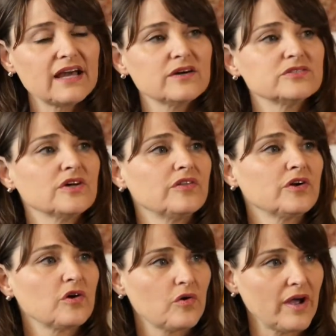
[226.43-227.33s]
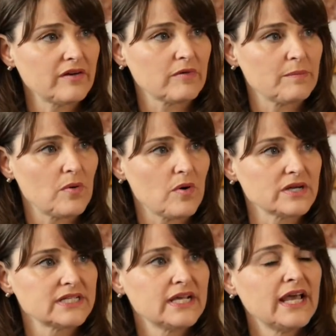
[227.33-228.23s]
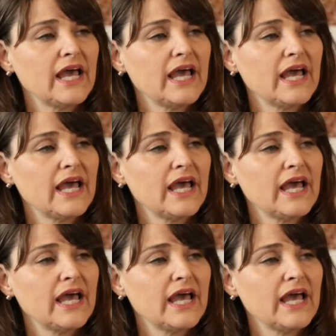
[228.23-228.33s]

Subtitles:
that goes on their credit report.